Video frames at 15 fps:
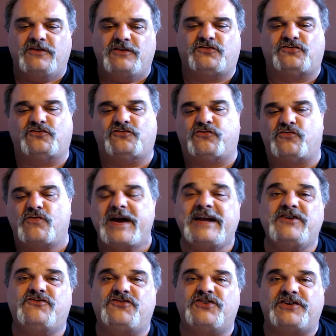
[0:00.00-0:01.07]

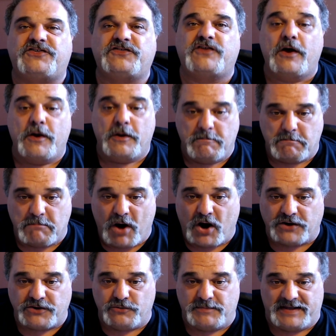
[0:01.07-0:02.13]
Strangest
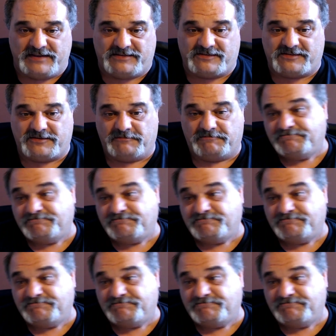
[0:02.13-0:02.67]
Monuments.